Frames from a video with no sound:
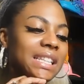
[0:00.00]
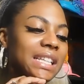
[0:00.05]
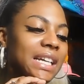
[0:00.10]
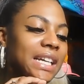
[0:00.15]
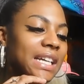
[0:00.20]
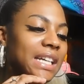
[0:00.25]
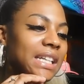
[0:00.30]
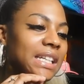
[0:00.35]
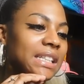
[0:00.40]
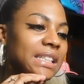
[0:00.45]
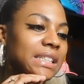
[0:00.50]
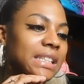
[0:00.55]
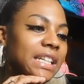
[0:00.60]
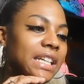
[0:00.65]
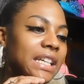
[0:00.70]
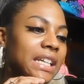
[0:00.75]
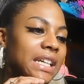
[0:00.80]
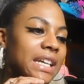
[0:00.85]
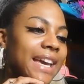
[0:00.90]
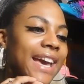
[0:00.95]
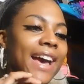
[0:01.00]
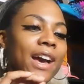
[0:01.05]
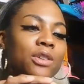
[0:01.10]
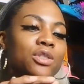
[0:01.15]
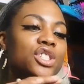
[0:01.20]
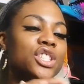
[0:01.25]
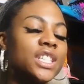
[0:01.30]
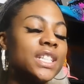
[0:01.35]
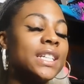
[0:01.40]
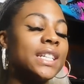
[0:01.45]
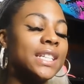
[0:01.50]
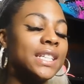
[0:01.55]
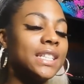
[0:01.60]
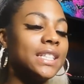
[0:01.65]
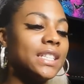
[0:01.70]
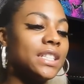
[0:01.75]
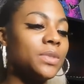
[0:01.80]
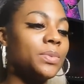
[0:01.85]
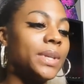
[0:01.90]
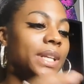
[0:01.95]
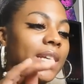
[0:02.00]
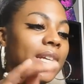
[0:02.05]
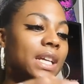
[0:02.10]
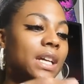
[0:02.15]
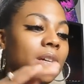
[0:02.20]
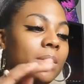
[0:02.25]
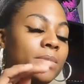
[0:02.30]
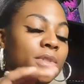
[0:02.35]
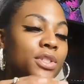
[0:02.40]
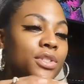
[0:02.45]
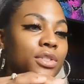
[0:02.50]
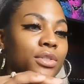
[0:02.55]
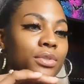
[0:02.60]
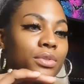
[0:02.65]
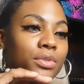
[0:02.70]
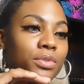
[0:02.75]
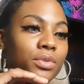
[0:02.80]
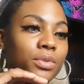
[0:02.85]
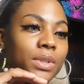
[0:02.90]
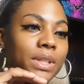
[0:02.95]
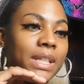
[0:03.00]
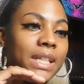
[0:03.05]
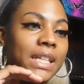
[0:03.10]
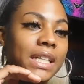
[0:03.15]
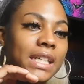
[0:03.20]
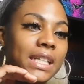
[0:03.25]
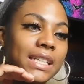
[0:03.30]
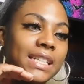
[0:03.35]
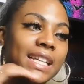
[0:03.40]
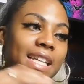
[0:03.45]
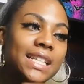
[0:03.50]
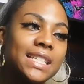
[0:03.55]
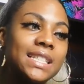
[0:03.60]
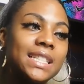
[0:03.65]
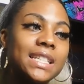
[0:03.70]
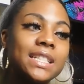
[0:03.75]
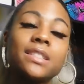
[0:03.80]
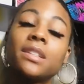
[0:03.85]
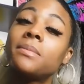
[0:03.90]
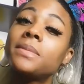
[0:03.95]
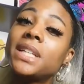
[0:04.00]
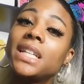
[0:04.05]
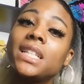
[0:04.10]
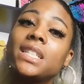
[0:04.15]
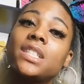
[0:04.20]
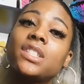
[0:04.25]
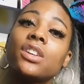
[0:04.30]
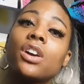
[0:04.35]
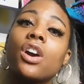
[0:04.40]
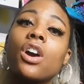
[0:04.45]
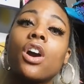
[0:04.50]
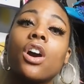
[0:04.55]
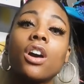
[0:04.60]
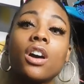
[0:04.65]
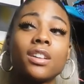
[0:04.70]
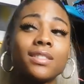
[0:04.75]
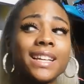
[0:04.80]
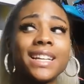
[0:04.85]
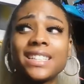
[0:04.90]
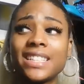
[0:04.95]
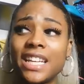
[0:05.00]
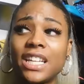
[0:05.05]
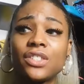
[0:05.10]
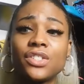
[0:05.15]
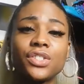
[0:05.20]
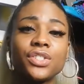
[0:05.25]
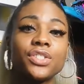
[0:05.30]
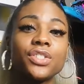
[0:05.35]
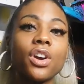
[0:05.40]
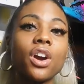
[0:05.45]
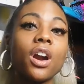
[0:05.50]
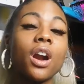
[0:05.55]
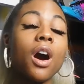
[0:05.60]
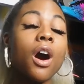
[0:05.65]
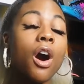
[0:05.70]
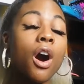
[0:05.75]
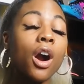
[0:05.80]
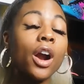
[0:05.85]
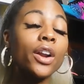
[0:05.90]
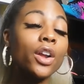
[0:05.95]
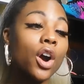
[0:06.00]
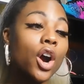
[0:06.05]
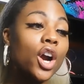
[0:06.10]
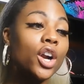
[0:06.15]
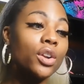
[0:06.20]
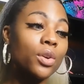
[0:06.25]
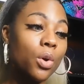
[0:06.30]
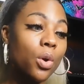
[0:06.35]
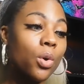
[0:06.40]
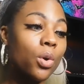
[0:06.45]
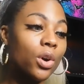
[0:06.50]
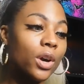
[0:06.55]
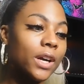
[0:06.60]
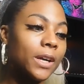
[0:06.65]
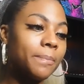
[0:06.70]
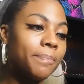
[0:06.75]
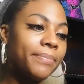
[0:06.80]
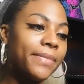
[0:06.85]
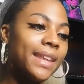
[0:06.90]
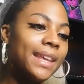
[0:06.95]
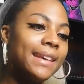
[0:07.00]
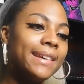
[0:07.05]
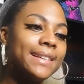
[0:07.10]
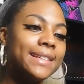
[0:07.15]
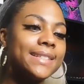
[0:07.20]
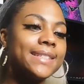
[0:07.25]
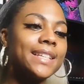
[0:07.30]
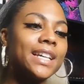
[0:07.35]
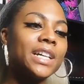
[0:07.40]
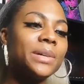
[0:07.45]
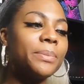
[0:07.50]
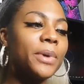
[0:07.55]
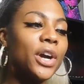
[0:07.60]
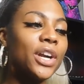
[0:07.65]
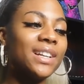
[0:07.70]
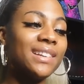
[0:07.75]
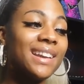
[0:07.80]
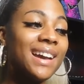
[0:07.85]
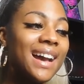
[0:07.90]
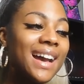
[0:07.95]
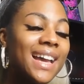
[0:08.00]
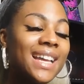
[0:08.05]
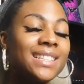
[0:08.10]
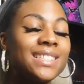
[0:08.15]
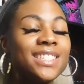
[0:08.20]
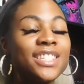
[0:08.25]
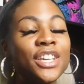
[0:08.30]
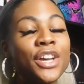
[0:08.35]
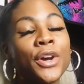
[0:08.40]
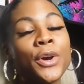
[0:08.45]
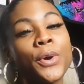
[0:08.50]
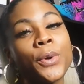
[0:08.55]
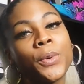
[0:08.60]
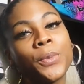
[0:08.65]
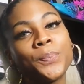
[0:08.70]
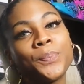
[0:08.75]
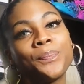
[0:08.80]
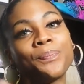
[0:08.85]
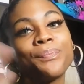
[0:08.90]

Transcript: like how she is when it comes to dancing. Some dances are like dancers are hard, hardcore. Some are not. So